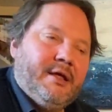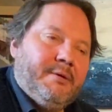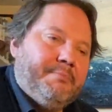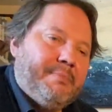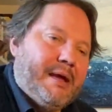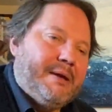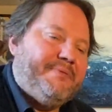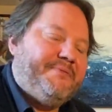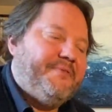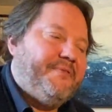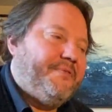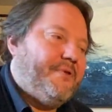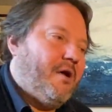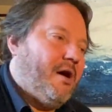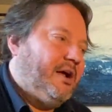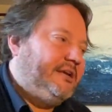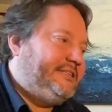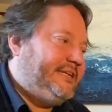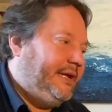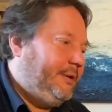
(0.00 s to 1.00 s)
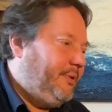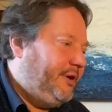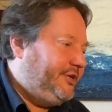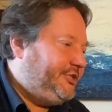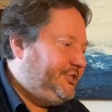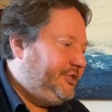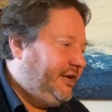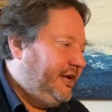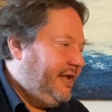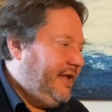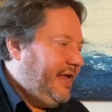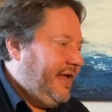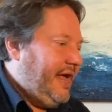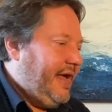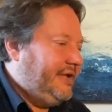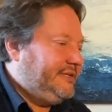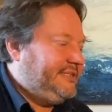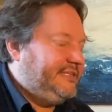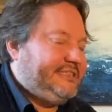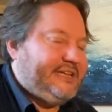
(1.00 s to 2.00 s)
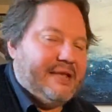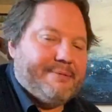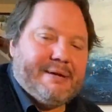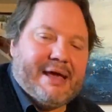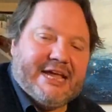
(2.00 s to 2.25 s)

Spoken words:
made from a variety which has the same